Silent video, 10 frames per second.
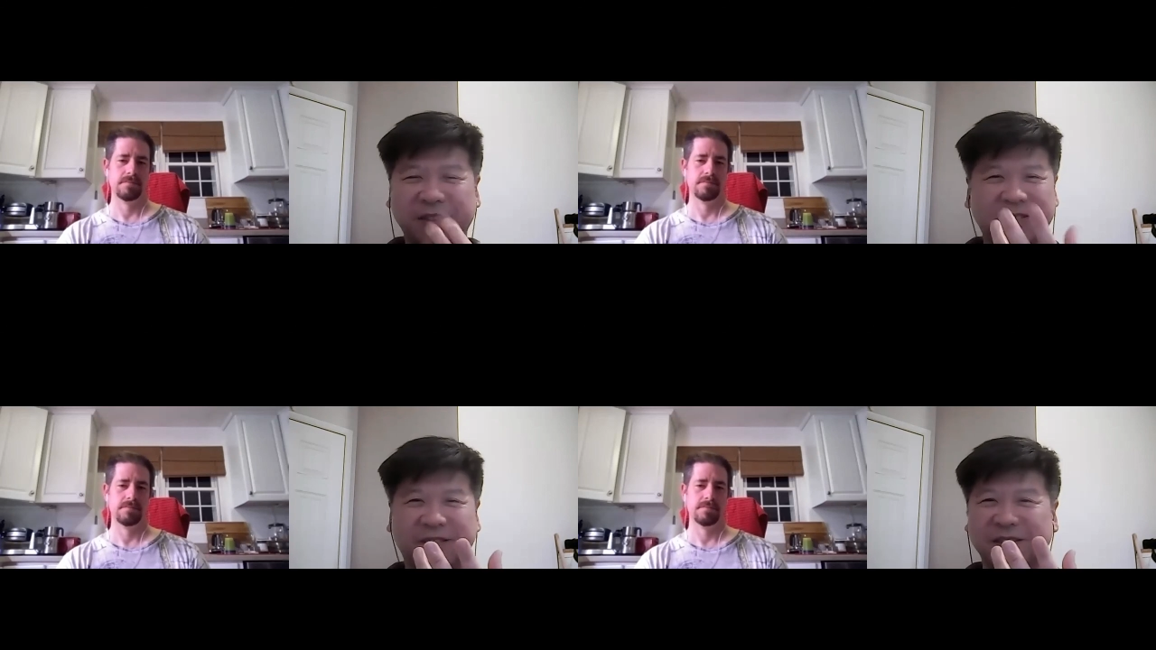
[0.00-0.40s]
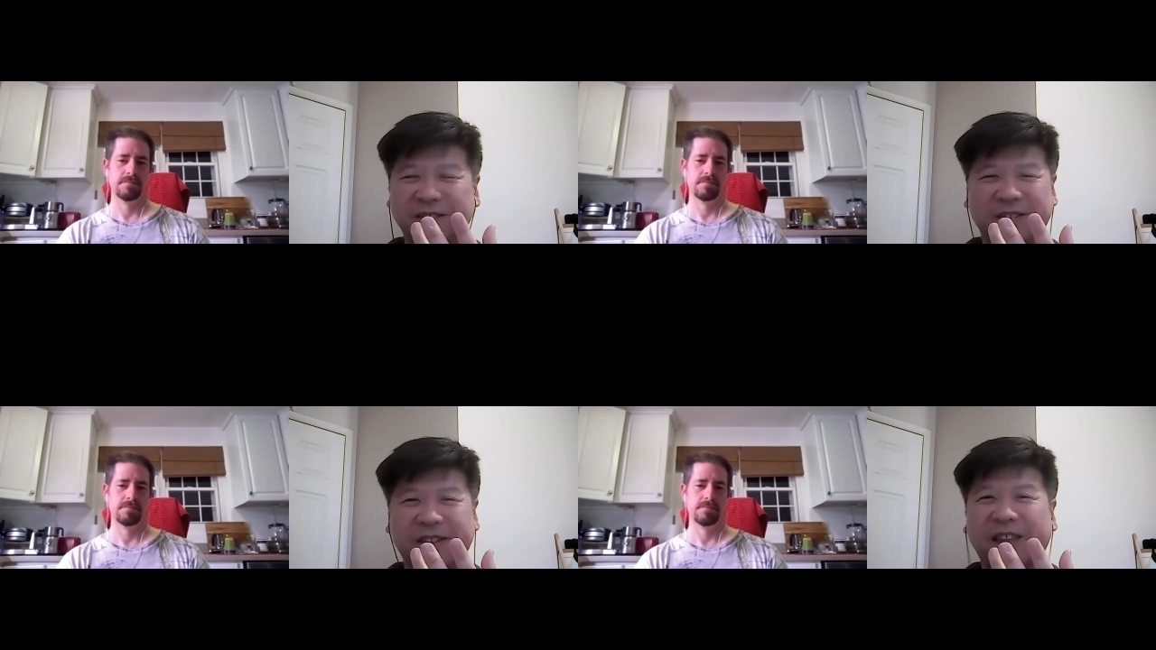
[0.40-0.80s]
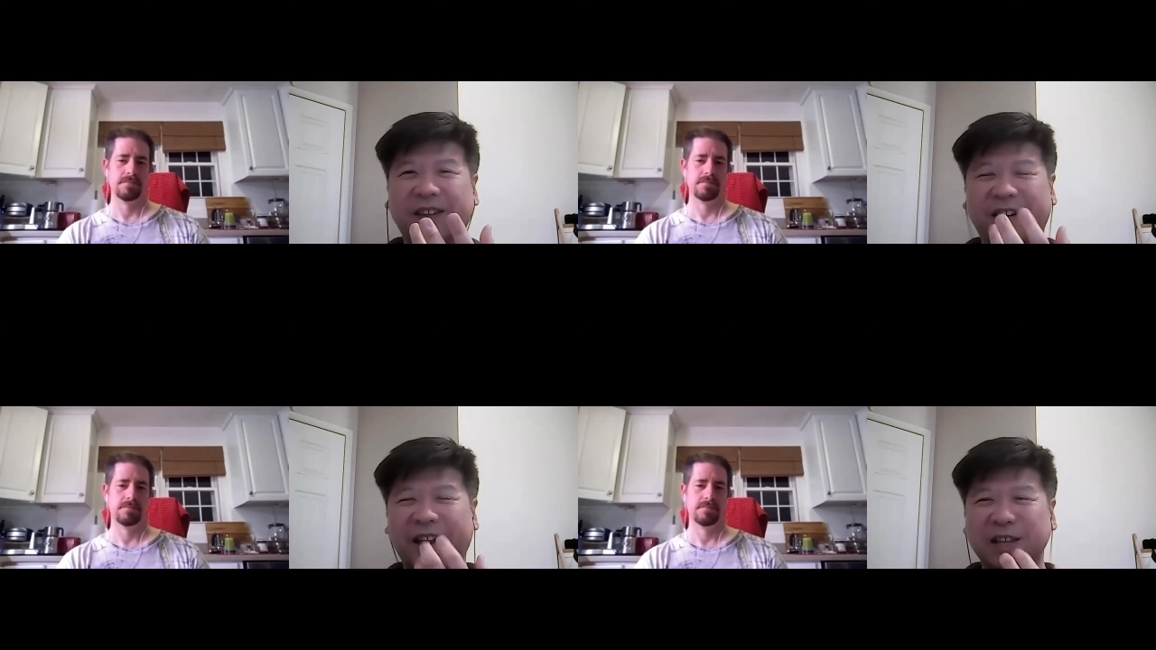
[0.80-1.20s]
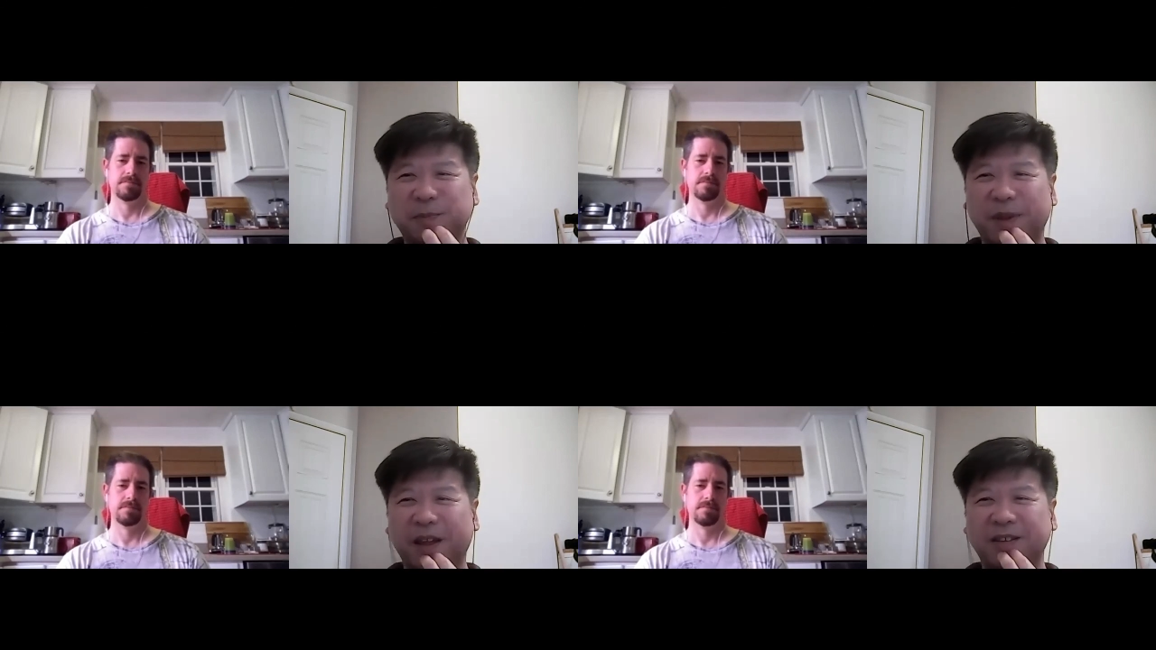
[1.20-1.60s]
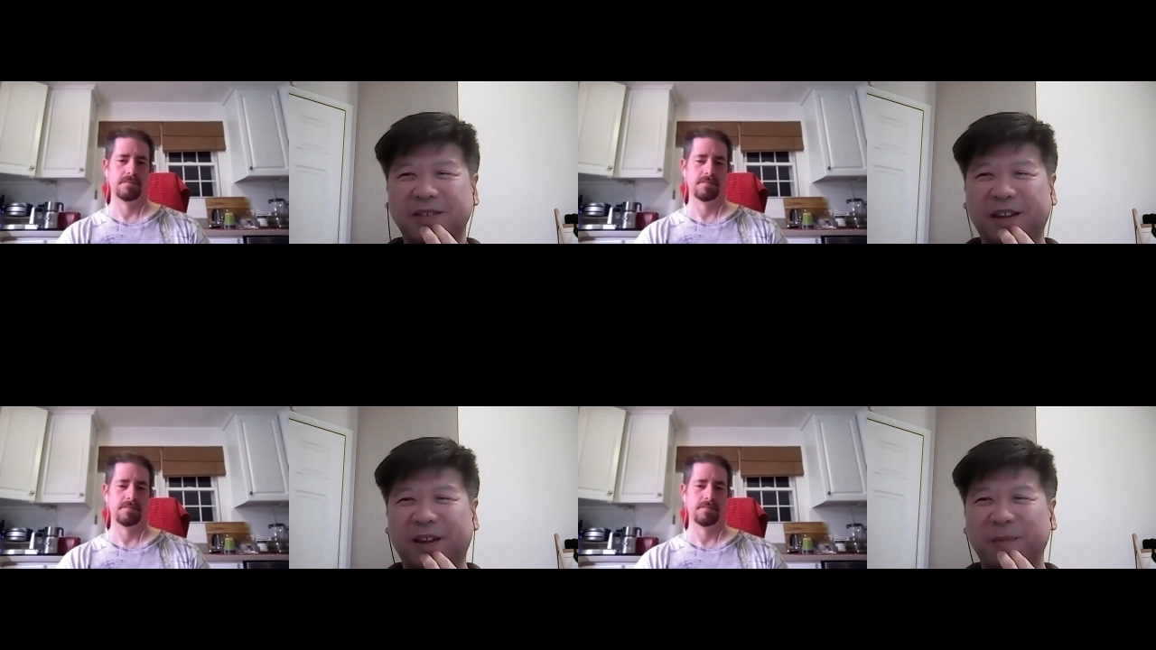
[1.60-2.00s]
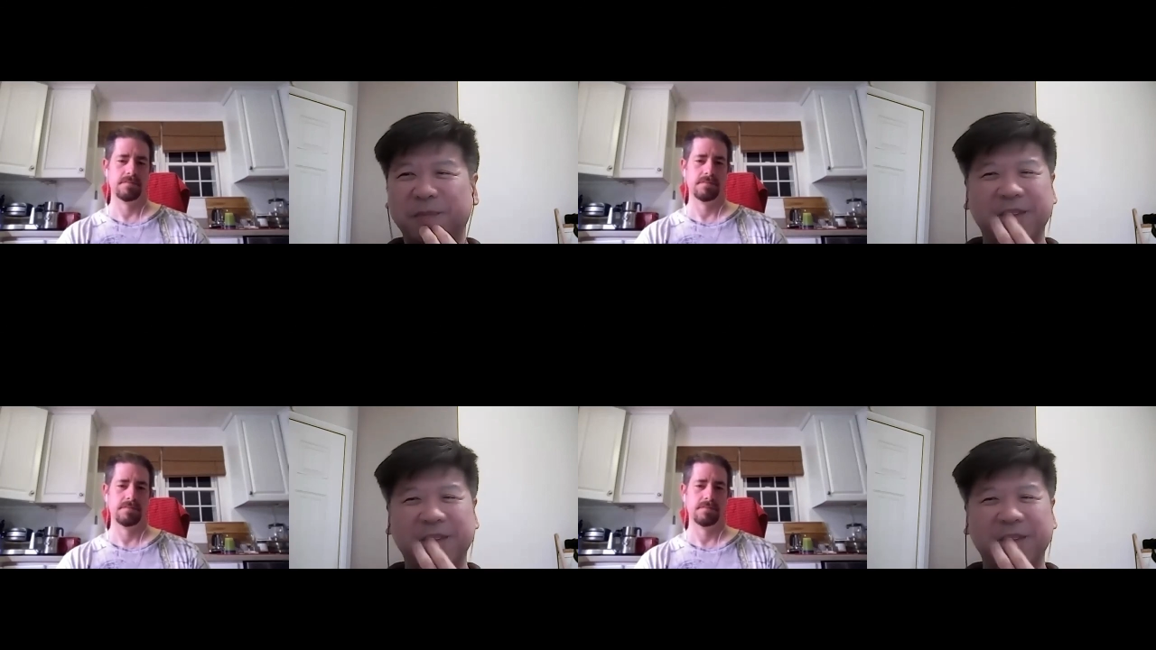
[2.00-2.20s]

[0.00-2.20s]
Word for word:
Speaker 1: just just the satire aspects, um,